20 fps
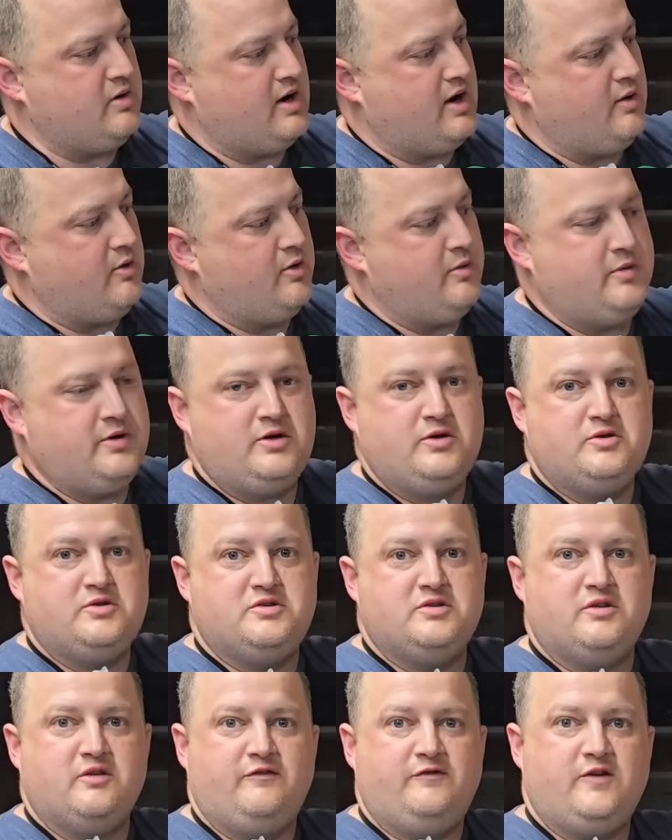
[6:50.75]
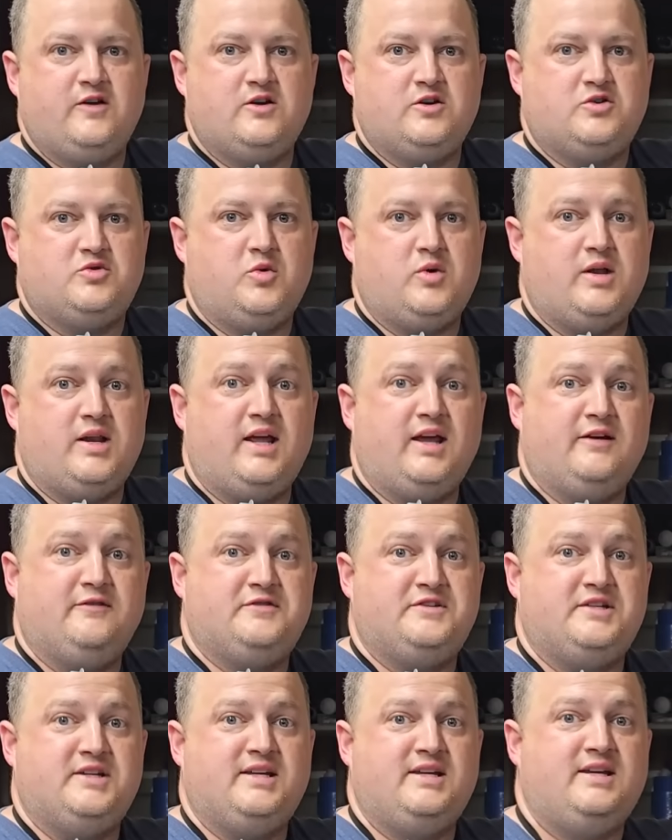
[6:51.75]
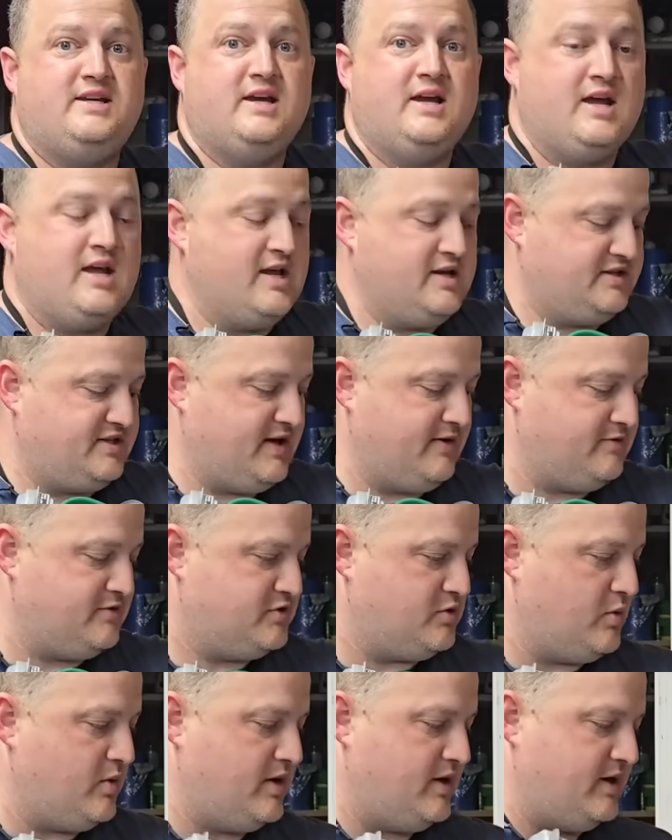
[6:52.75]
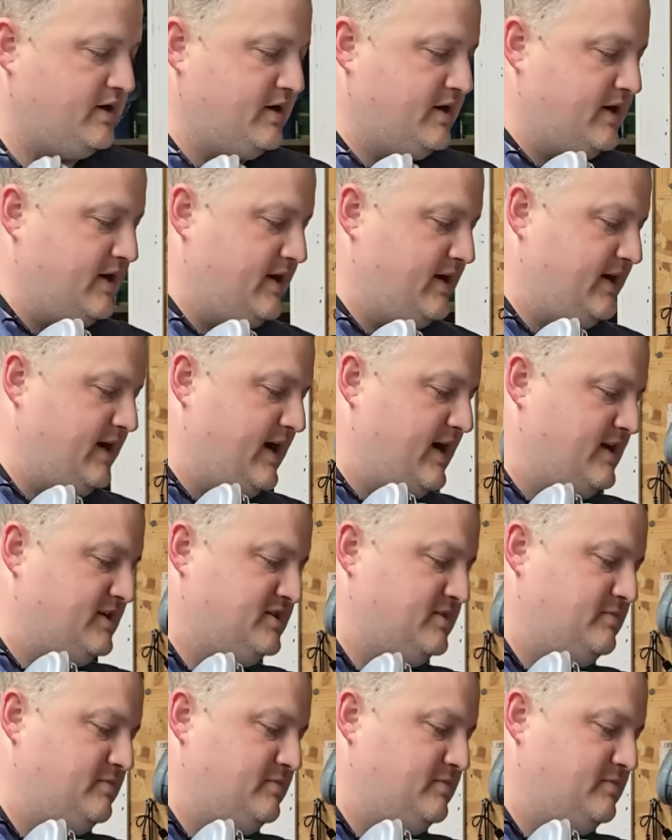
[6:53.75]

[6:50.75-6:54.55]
I will be using the Finish One FC 720 today, guys.